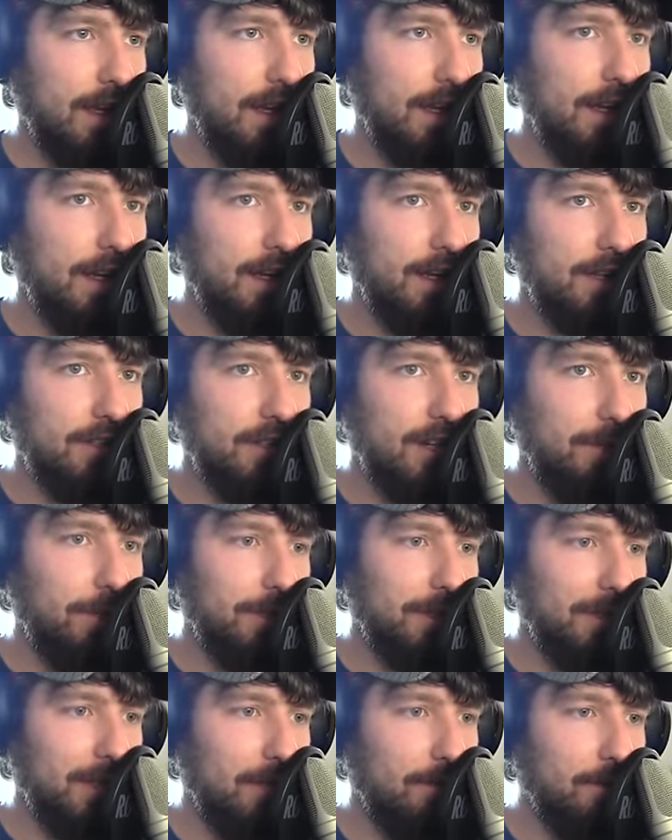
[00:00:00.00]
He did a good job
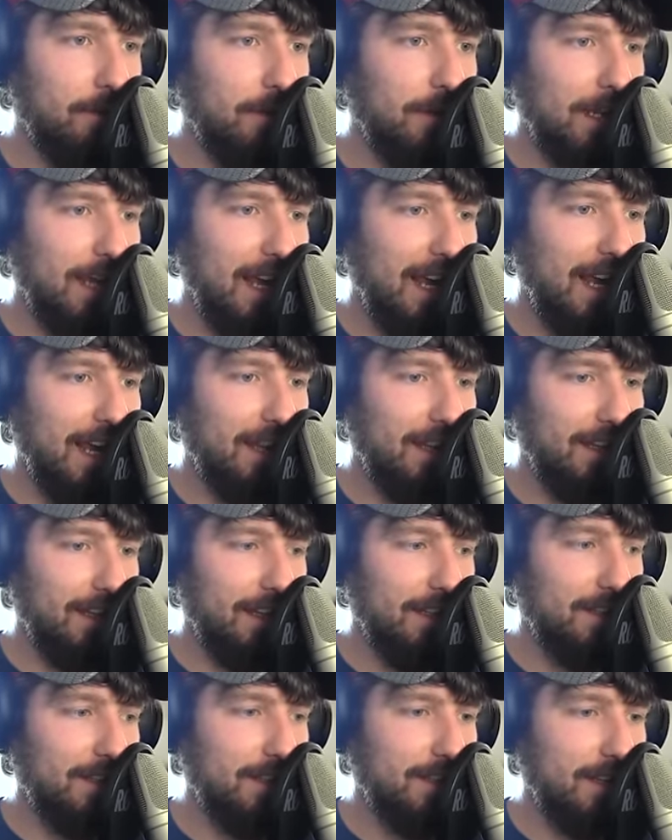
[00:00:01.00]
with the communique, at
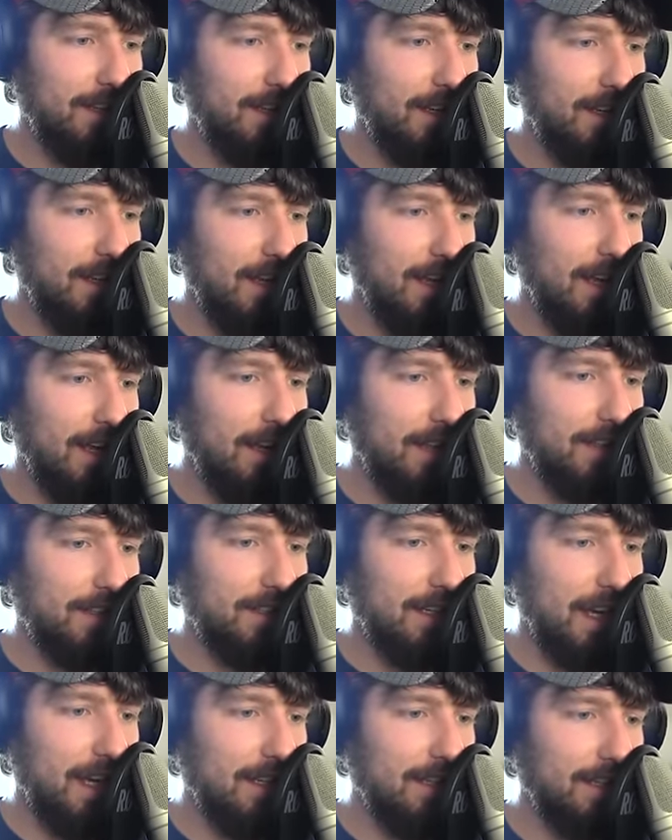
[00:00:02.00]
least. And
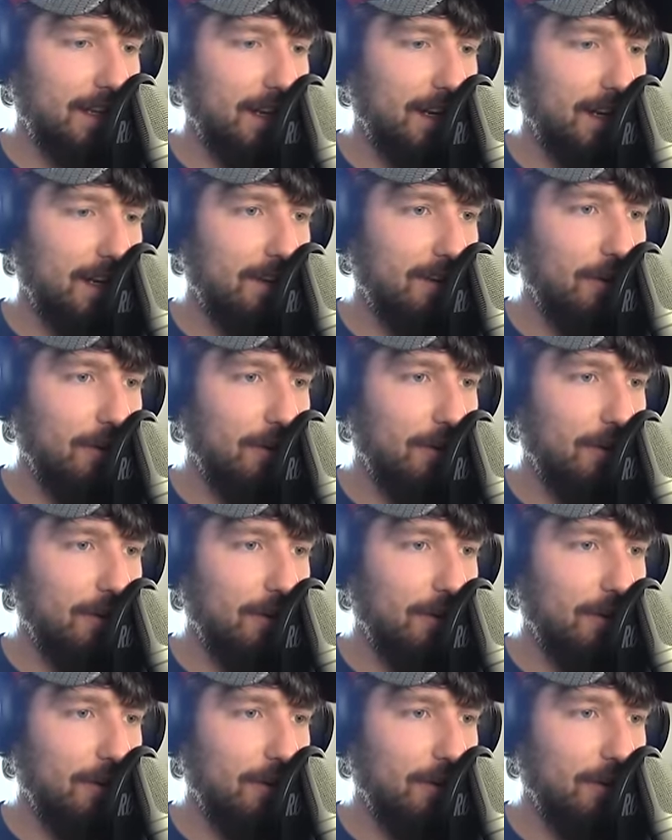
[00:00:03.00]
this guy's got a